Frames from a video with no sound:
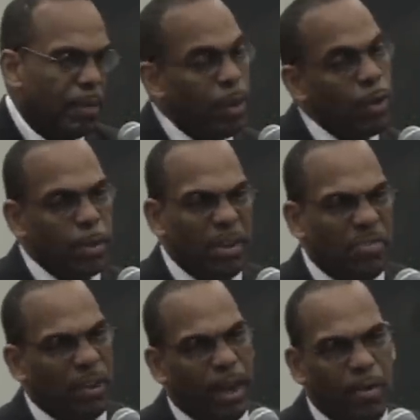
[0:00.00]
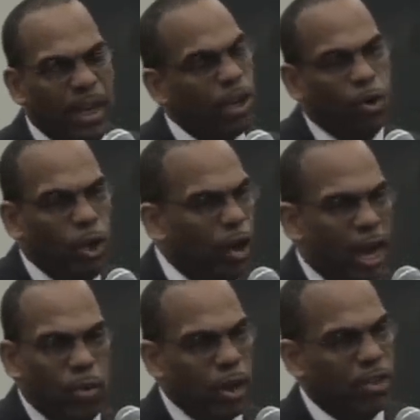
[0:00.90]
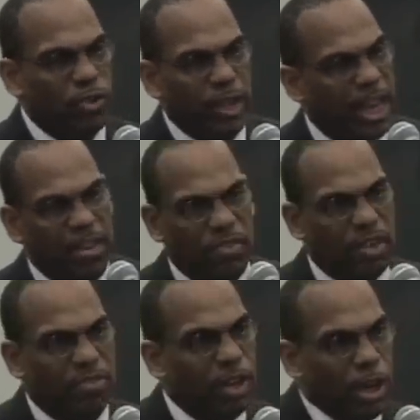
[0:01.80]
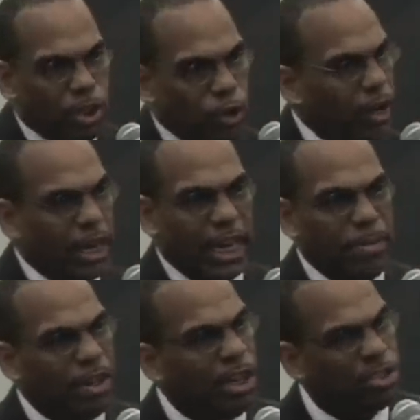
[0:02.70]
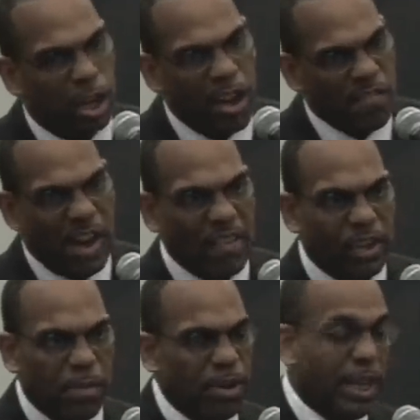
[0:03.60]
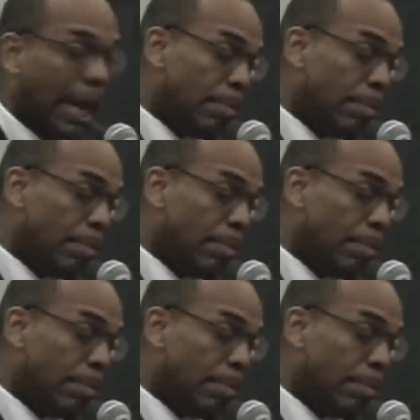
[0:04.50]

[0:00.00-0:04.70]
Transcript: We want to be fair. We know you got a wonderful gift of $290 million to $500 million.